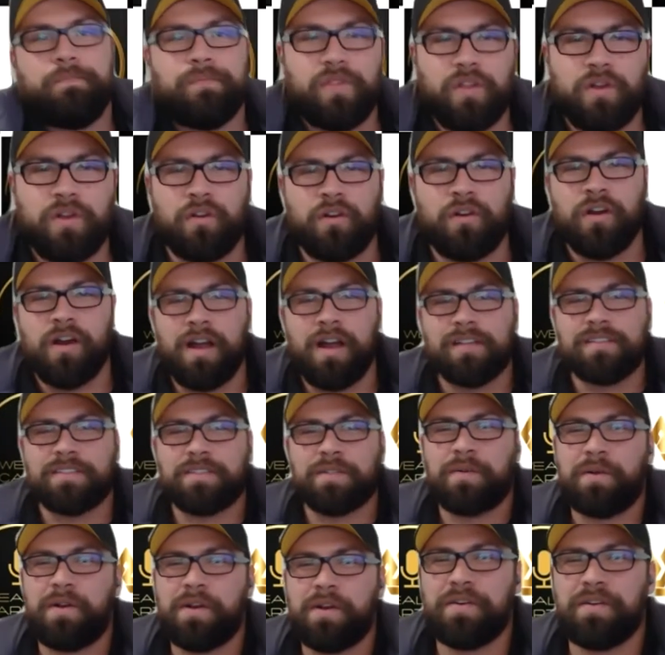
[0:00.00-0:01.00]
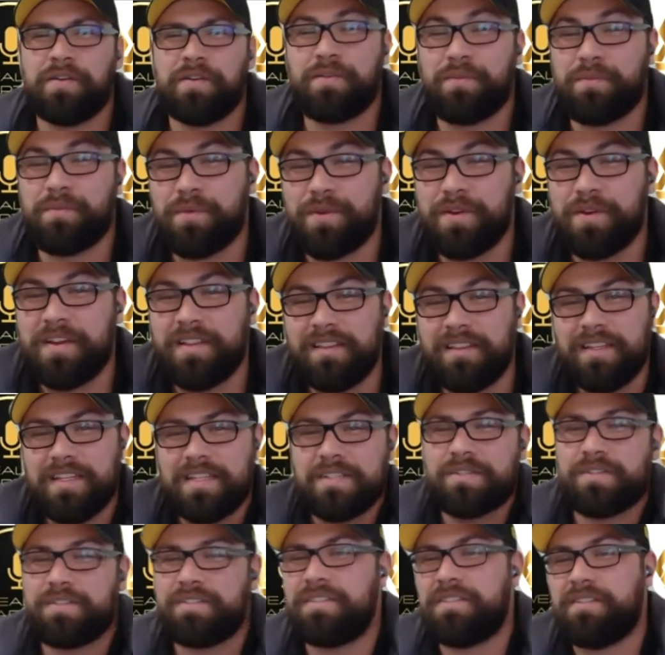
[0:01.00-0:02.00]
All right, so I got a really
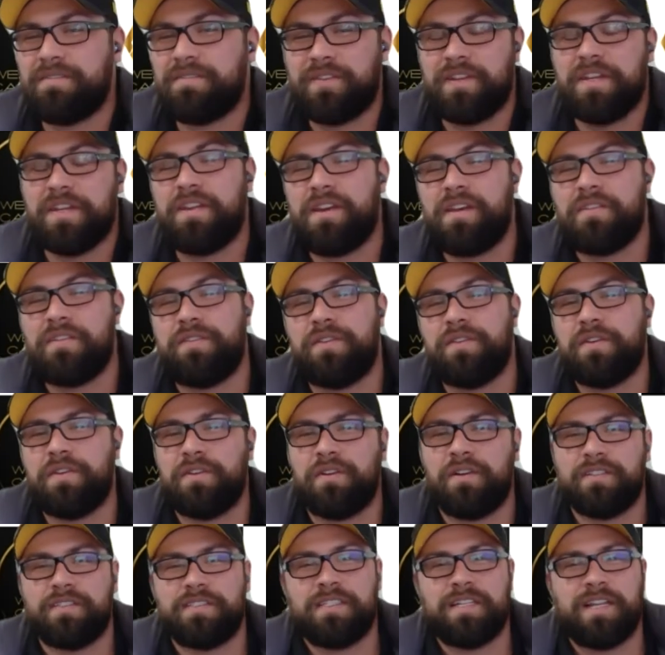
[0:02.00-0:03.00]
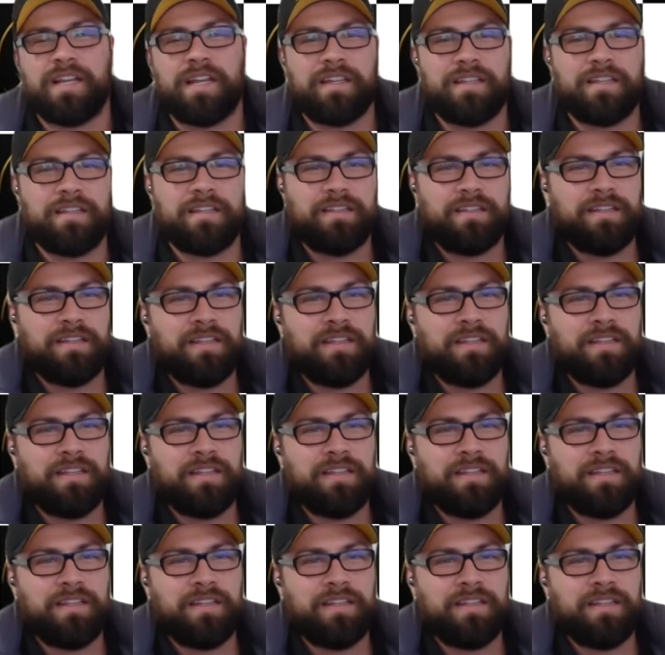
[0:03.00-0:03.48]
interesting video for you guys today.